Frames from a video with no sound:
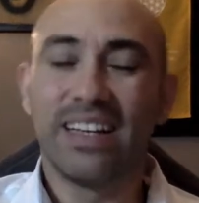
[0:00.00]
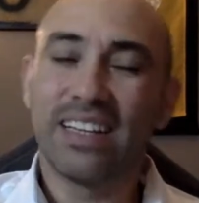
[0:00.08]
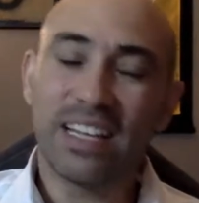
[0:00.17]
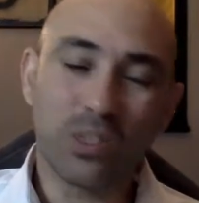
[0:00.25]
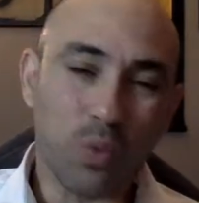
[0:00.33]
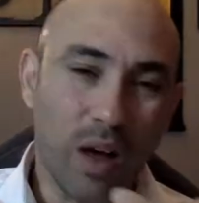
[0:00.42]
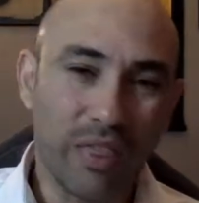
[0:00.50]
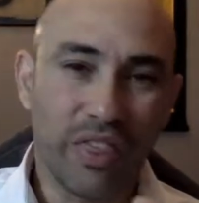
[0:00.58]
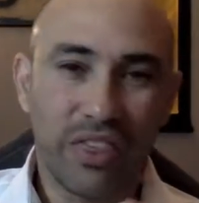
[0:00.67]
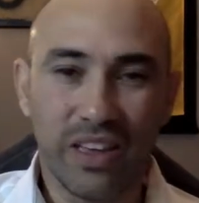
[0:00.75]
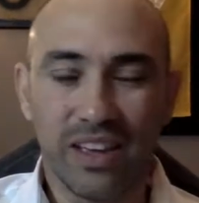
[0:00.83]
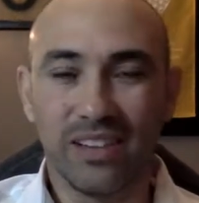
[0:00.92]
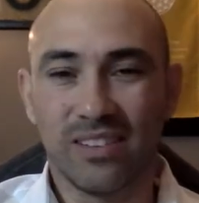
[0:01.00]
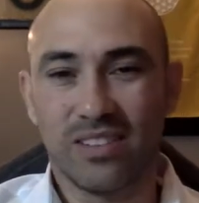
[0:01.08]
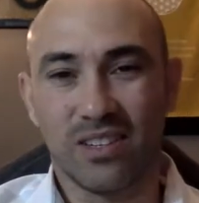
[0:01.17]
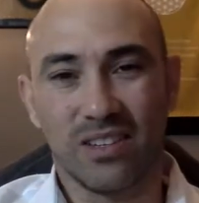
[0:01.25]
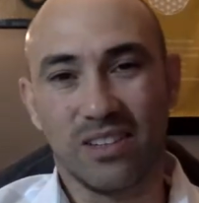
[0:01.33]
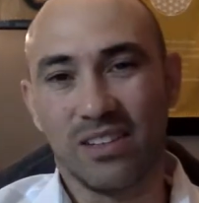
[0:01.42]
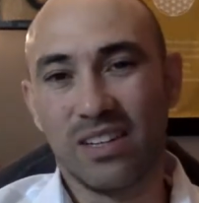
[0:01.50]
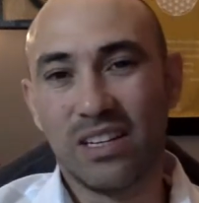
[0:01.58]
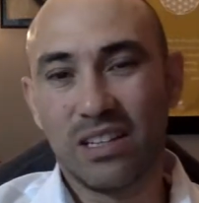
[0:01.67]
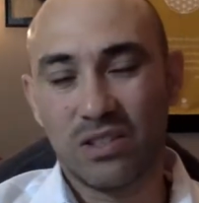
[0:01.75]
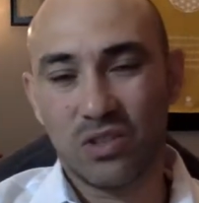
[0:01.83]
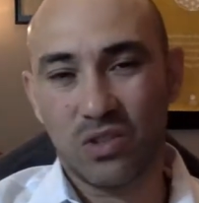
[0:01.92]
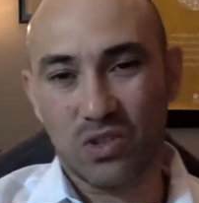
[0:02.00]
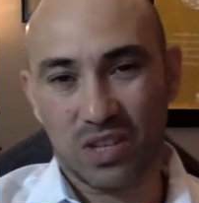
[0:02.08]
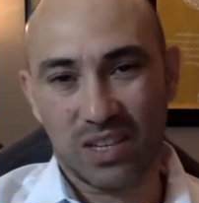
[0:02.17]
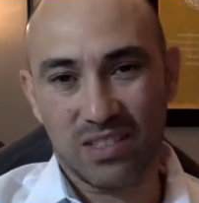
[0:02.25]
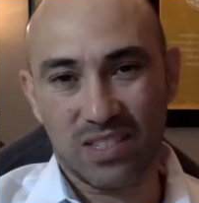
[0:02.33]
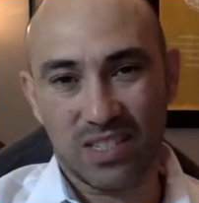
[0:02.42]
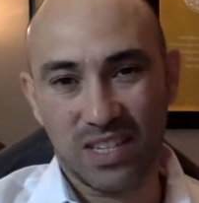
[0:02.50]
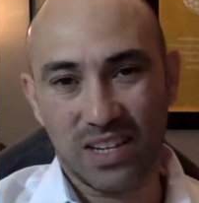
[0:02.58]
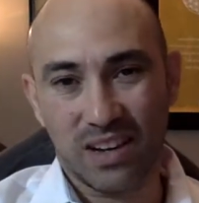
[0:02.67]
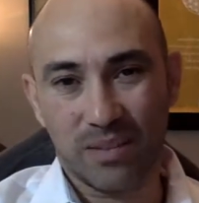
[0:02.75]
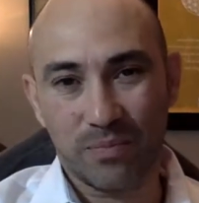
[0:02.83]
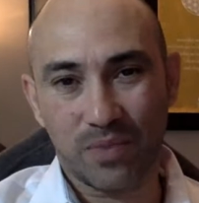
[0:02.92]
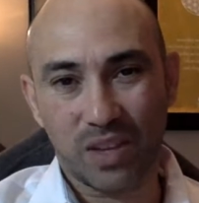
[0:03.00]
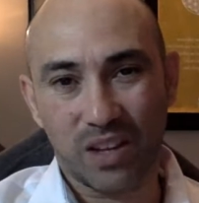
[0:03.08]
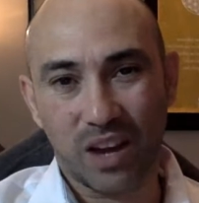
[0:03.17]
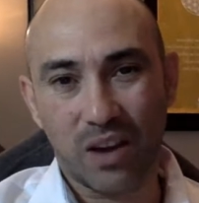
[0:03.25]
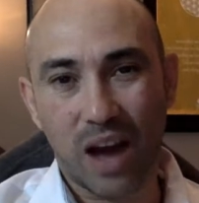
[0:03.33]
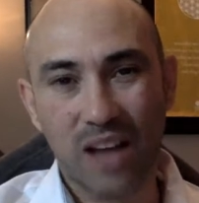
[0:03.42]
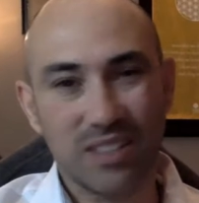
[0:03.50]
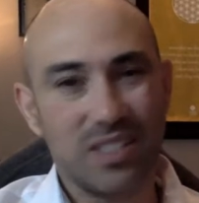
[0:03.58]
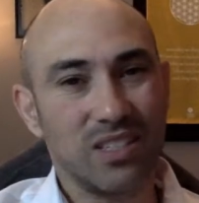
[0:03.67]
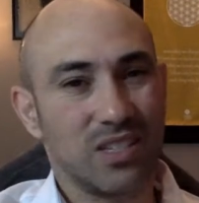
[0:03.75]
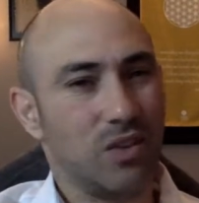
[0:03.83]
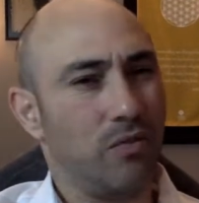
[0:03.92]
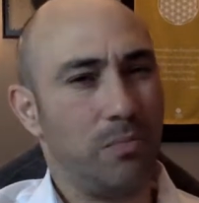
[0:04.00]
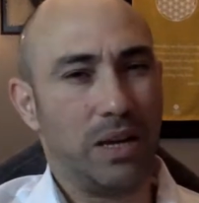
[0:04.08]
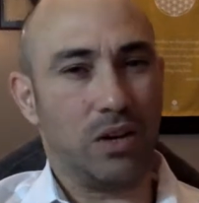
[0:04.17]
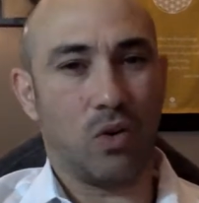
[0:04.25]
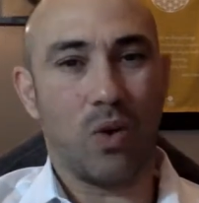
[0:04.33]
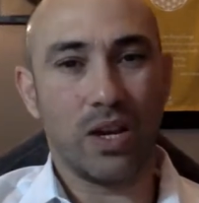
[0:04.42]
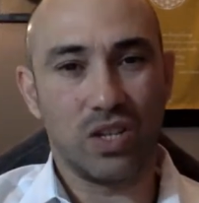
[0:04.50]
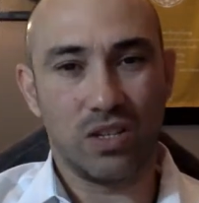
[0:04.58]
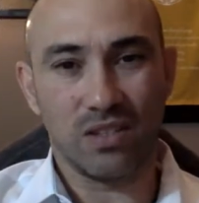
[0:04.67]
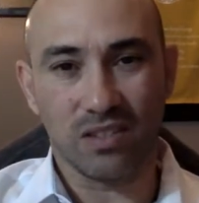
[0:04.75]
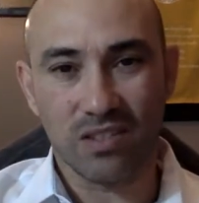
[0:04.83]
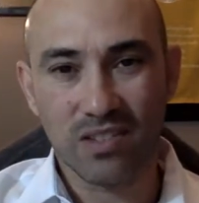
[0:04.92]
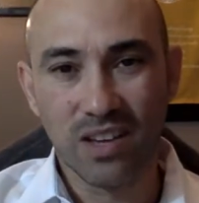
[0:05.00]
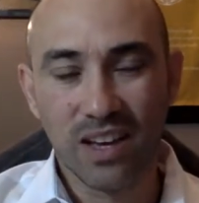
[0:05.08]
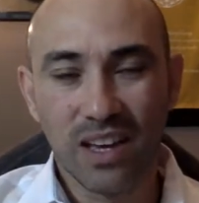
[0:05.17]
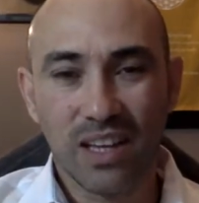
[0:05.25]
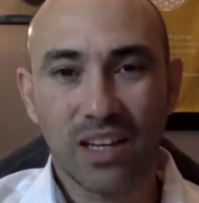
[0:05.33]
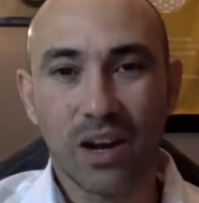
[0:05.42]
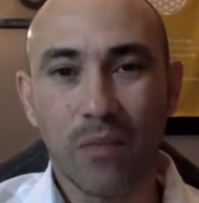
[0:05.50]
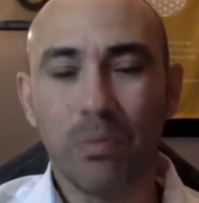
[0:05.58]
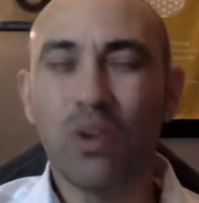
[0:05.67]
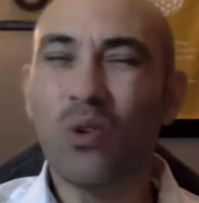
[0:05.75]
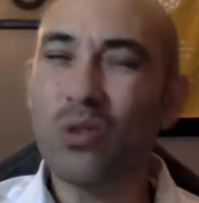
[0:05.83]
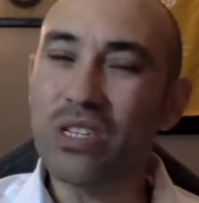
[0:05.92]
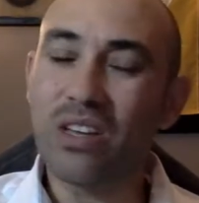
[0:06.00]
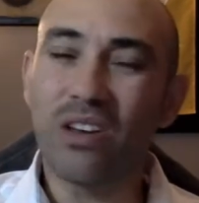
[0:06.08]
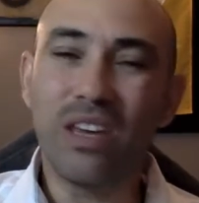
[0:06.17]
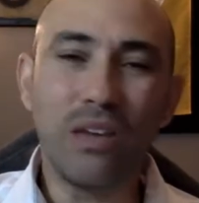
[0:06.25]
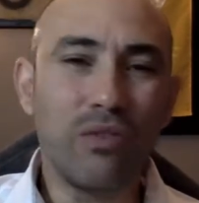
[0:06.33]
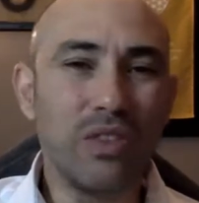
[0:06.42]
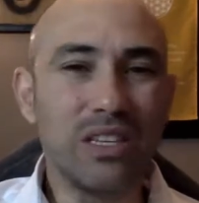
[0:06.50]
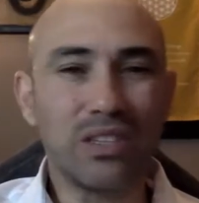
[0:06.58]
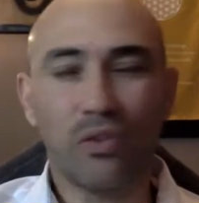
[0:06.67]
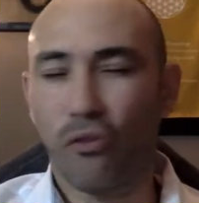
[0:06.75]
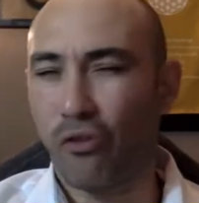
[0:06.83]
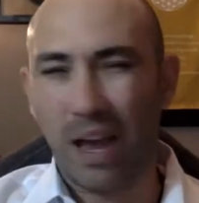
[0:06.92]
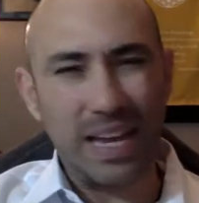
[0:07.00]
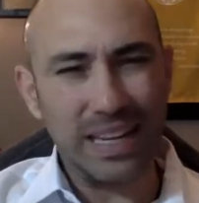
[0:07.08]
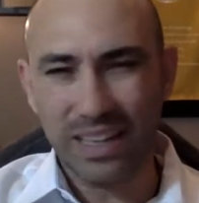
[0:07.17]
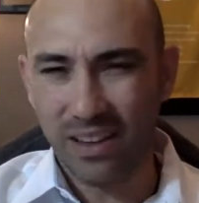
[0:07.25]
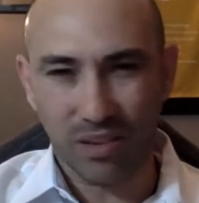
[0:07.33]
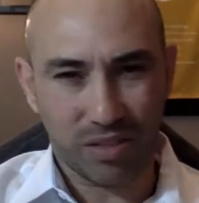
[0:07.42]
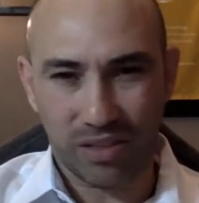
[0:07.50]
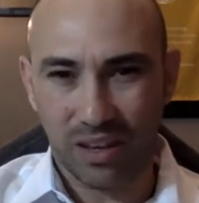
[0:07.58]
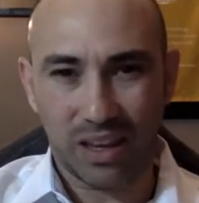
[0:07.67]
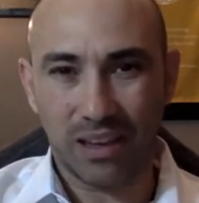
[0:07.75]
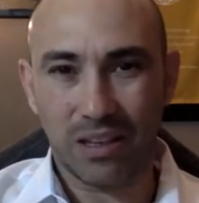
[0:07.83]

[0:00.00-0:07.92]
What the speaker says: That's one thing to just consider, ask yourself better questions, but also even this failure thing,